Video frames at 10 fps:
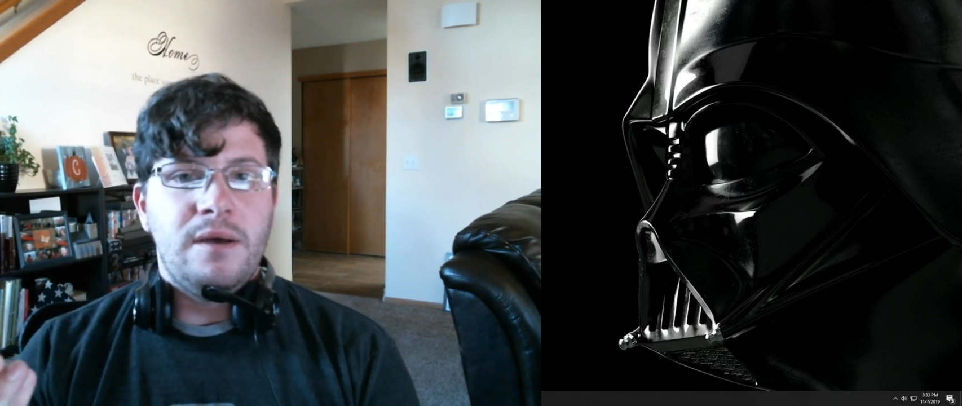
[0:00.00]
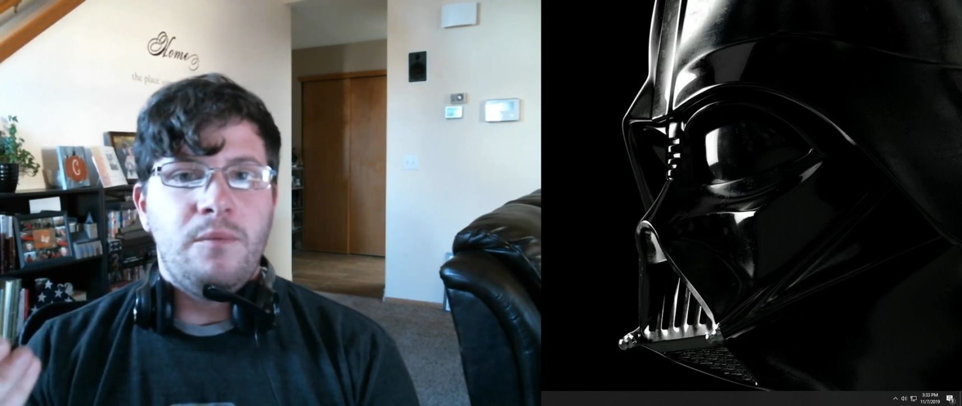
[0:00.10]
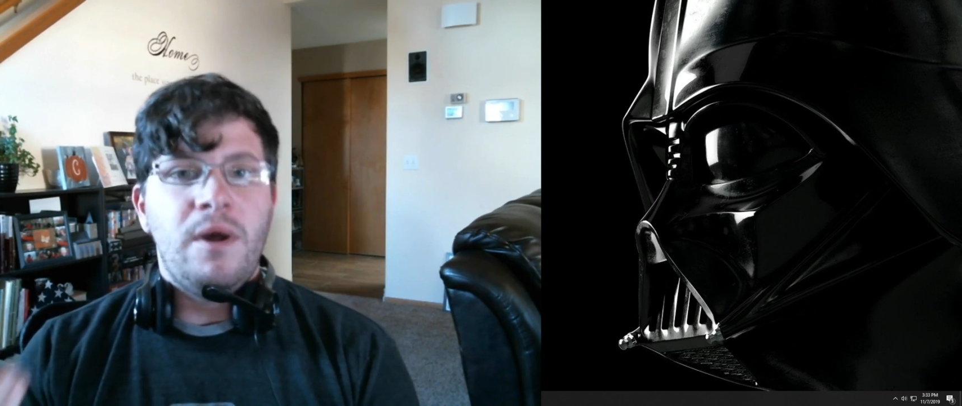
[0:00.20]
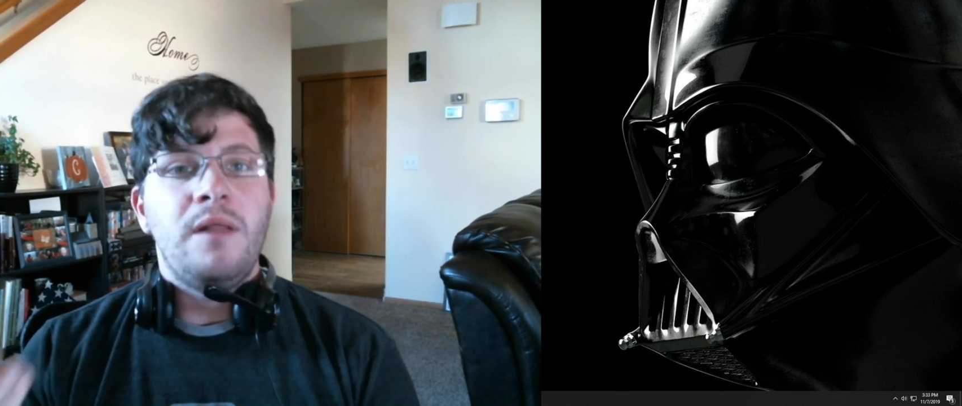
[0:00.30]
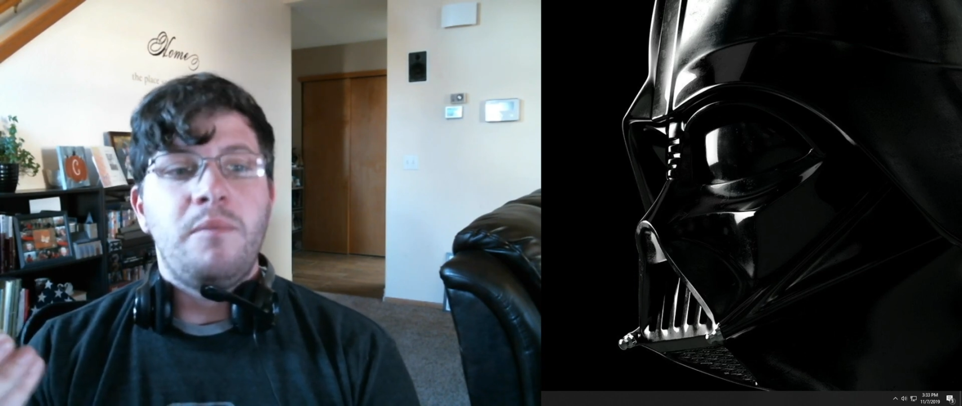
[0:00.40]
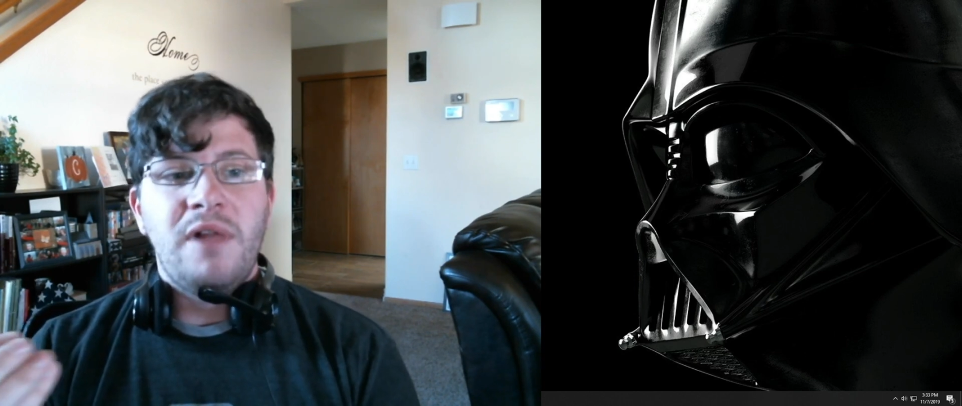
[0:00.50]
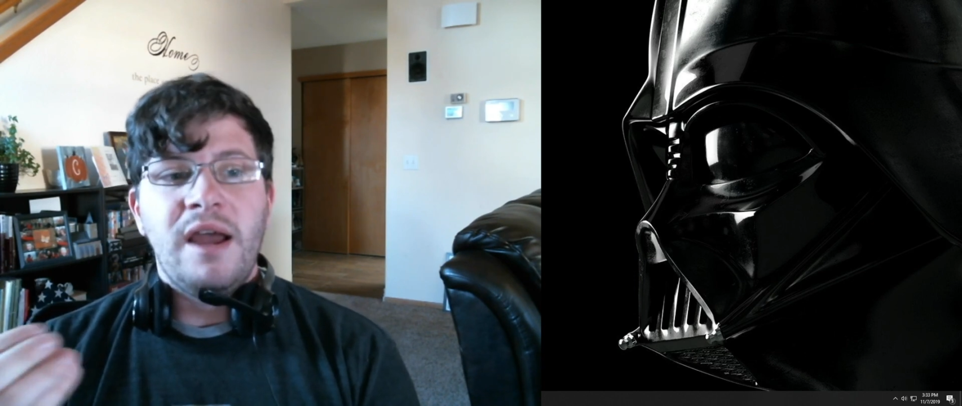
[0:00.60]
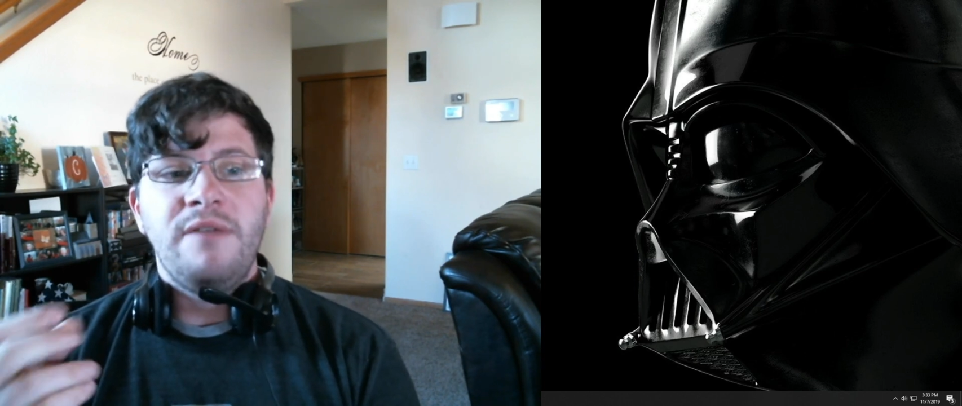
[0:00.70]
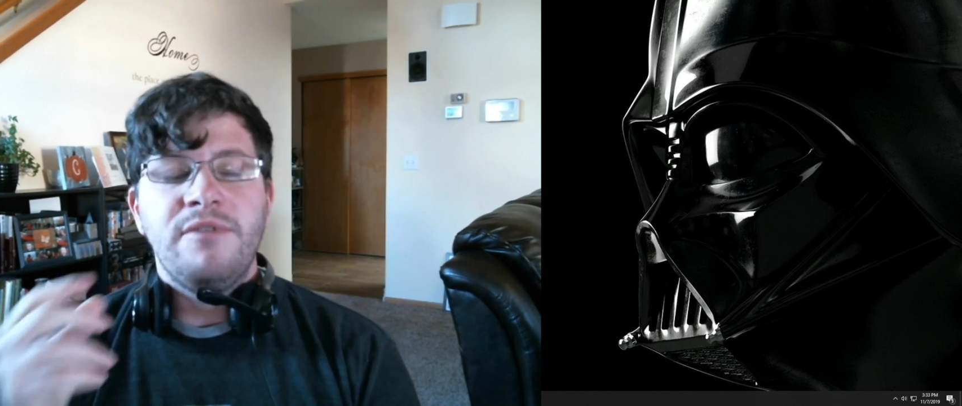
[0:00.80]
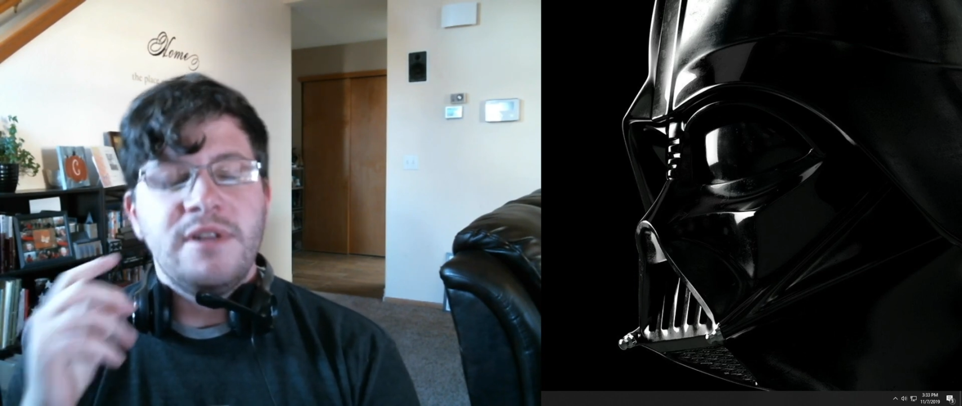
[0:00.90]
well
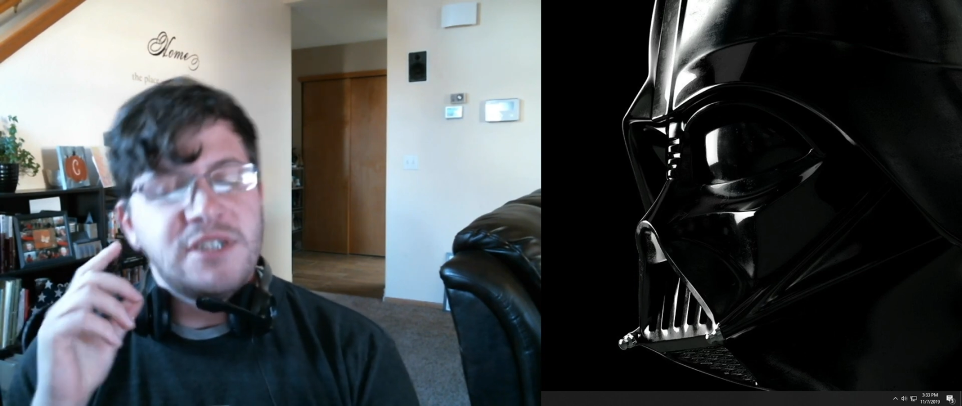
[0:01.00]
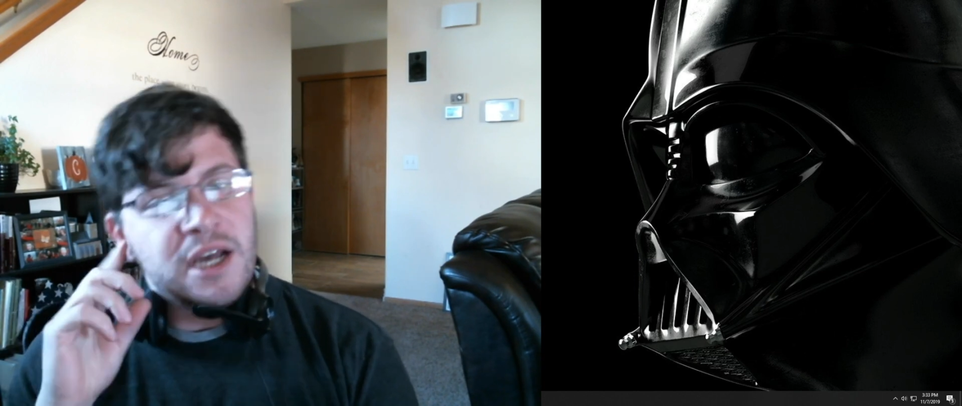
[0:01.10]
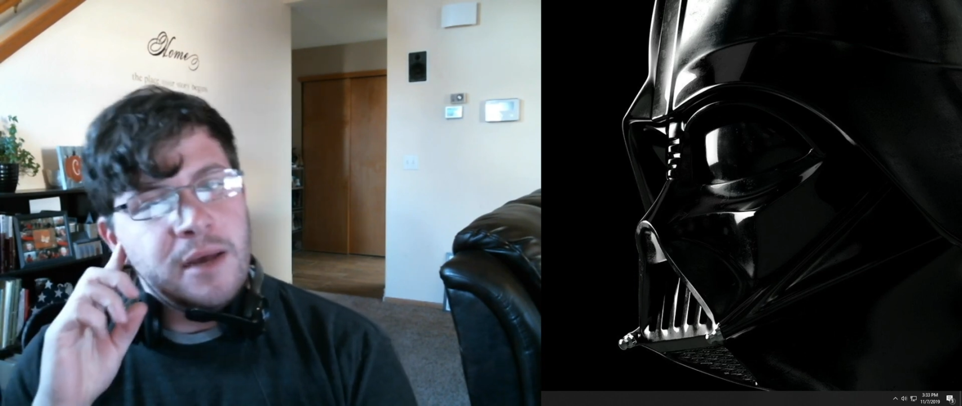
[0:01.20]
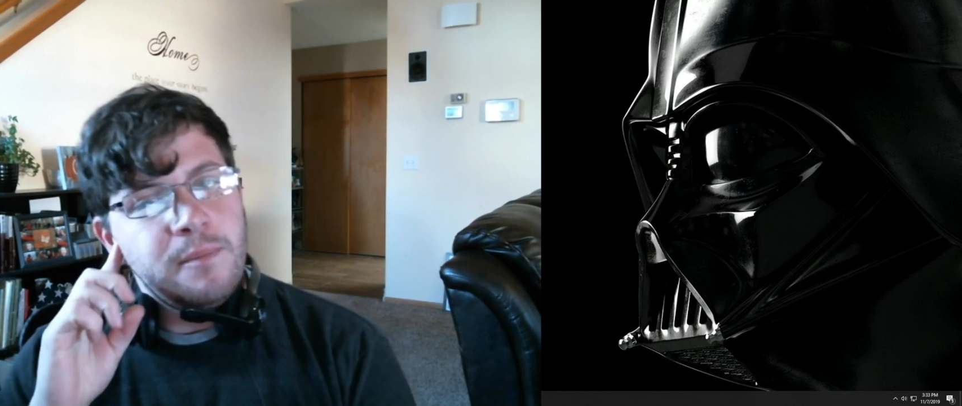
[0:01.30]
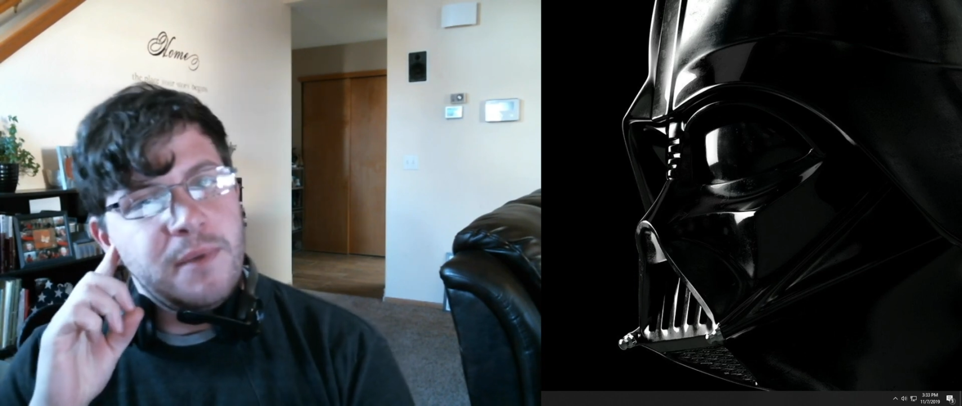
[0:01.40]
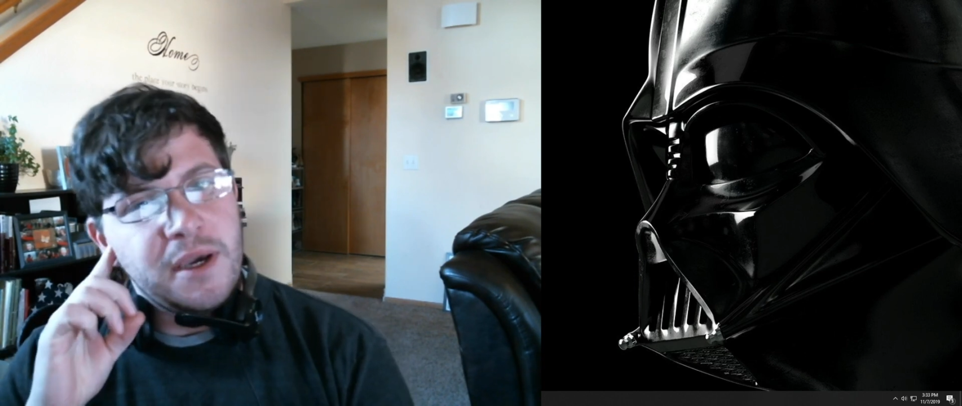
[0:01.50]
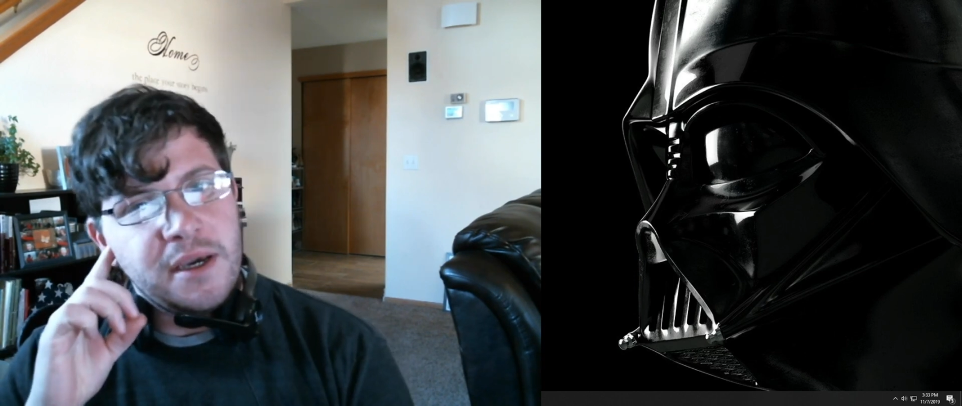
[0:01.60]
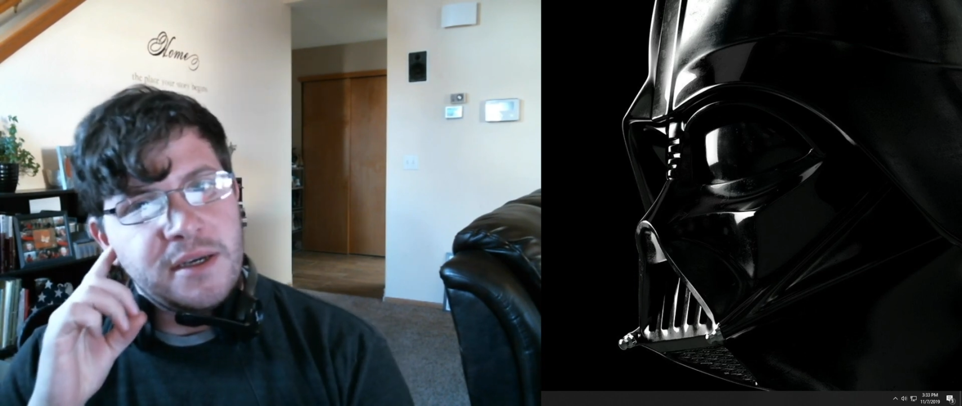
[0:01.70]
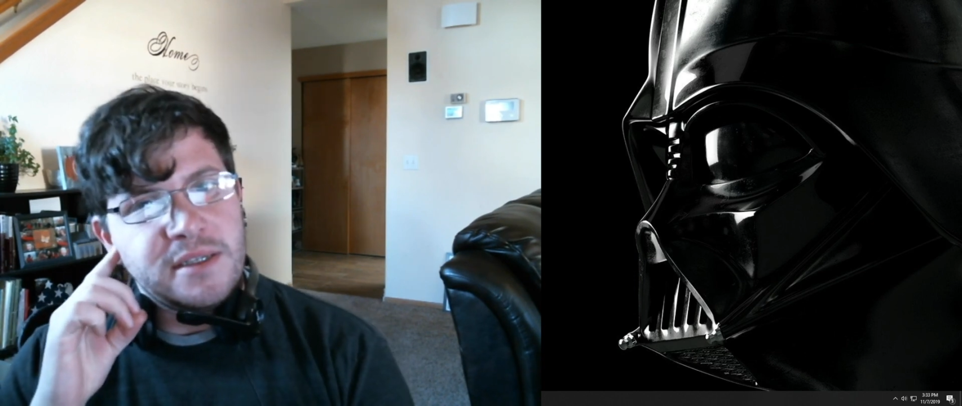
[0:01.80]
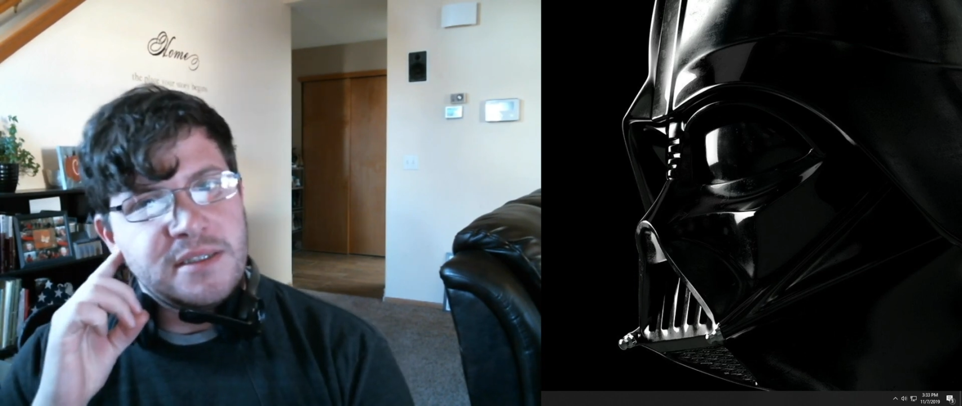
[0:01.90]
applied for the job
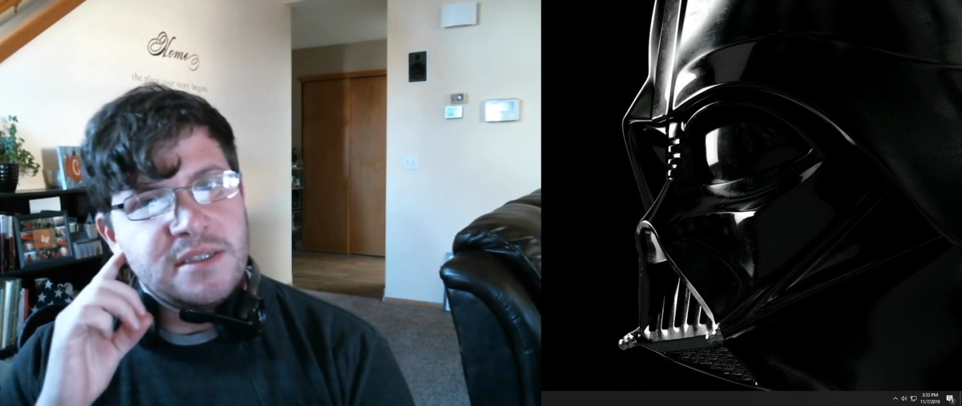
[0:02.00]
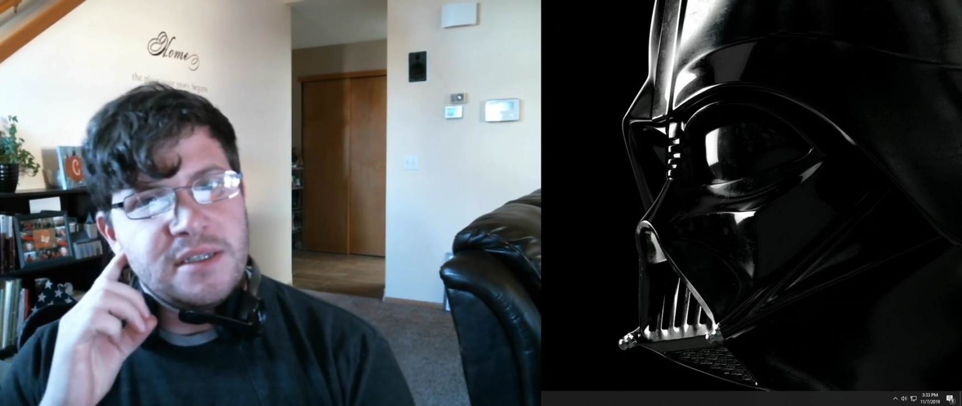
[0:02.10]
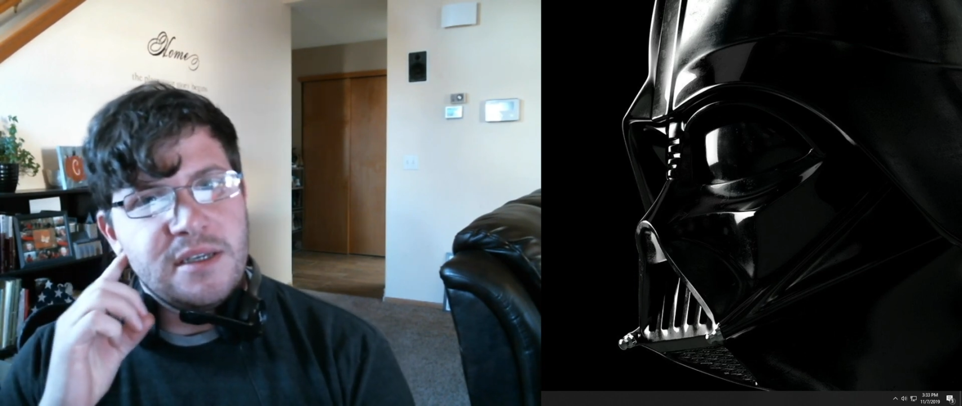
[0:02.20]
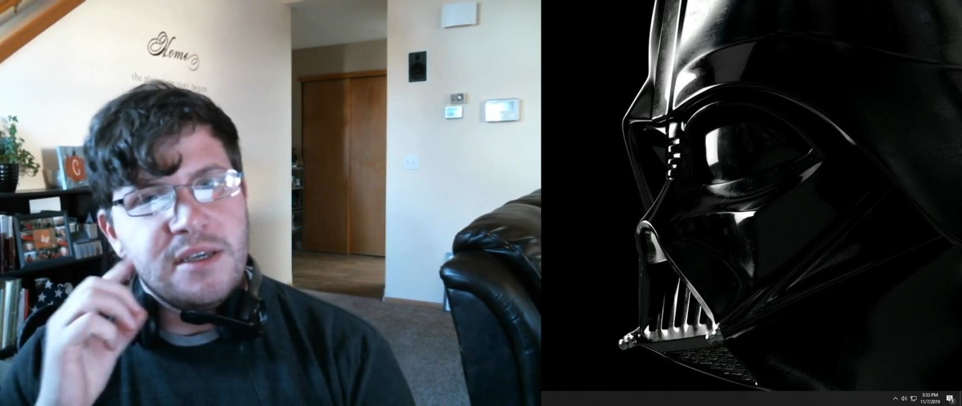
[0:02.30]
because